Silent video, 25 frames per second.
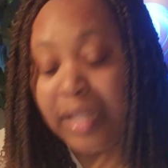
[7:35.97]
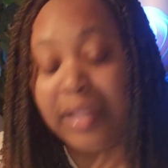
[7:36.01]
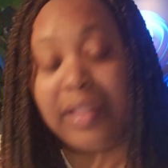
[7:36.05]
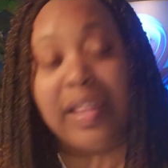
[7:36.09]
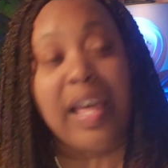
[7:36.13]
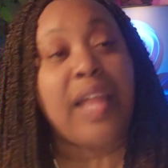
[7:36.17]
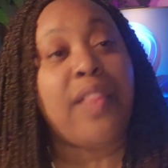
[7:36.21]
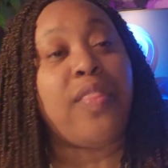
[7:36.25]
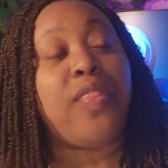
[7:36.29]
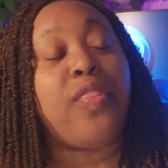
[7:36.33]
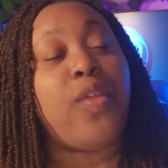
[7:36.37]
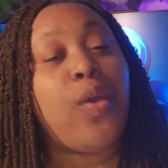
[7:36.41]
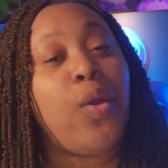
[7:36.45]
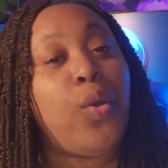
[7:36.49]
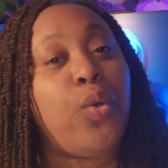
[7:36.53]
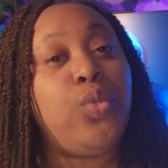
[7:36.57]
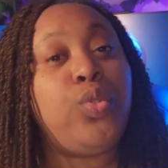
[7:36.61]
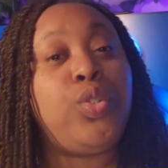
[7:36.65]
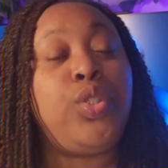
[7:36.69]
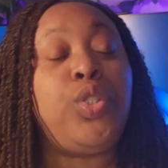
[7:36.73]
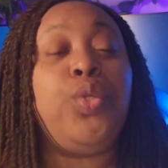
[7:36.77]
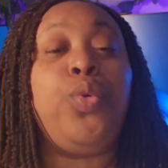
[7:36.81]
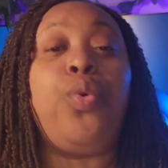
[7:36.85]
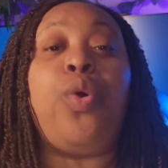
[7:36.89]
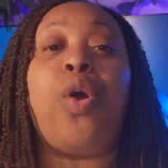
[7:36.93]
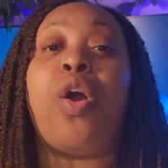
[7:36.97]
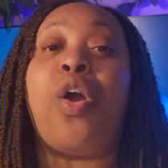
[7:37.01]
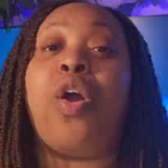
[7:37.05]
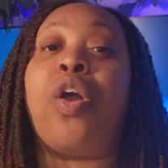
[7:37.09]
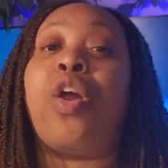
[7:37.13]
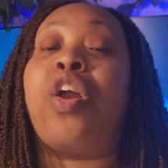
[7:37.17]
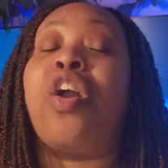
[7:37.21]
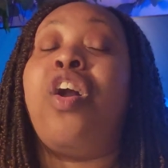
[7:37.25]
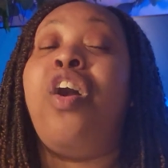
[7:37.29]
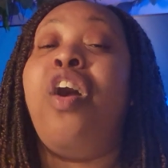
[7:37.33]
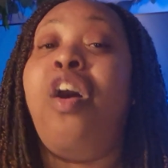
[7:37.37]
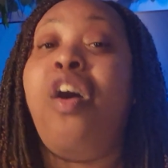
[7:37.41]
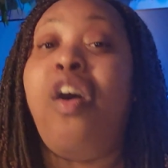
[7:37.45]
that those who
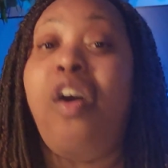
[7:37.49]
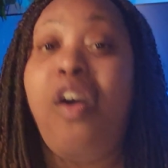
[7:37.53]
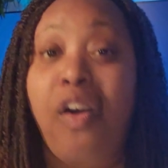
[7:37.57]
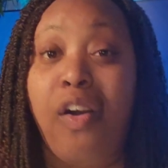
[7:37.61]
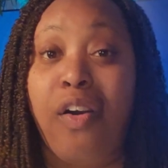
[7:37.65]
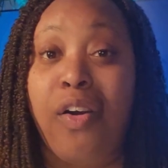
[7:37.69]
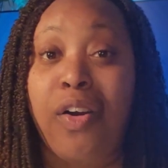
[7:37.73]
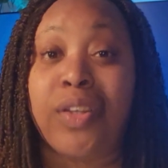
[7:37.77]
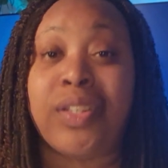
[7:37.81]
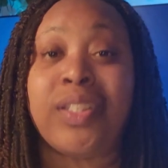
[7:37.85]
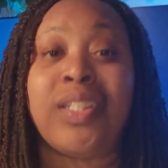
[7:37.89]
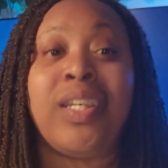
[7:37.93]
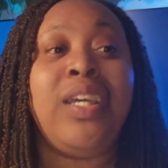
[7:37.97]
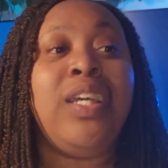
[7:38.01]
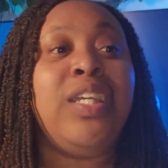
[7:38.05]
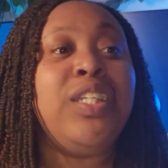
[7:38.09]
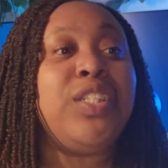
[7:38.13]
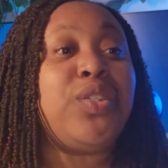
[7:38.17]
are called,